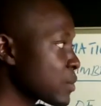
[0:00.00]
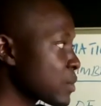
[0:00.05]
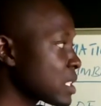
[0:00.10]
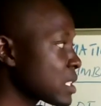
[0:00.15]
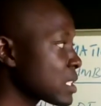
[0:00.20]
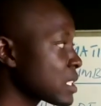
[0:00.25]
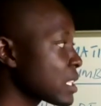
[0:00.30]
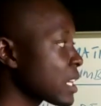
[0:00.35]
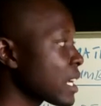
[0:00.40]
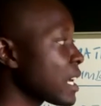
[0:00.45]
which
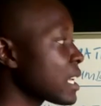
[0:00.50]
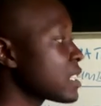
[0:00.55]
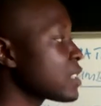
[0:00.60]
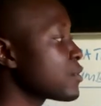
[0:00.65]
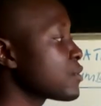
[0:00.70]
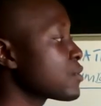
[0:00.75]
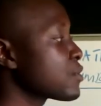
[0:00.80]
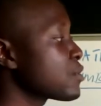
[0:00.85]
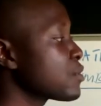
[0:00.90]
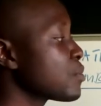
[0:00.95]
is
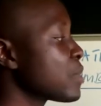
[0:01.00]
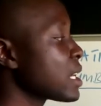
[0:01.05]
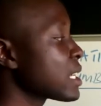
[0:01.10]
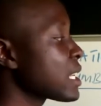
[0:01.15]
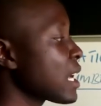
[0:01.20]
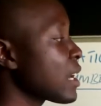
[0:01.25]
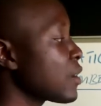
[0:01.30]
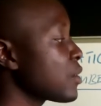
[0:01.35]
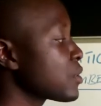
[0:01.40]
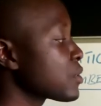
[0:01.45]
negative 2, but
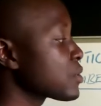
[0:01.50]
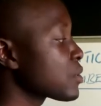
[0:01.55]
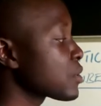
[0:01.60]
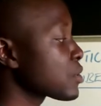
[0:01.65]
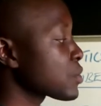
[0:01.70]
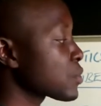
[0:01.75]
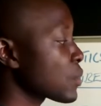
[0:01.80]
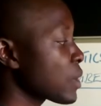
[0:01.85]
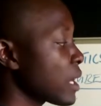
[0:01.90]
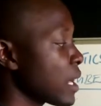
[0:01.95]
I also
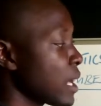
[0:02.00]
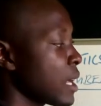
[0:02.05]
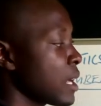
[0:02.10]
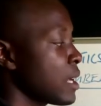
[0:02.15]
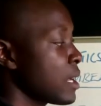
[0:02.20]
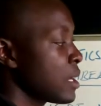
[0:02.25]
square.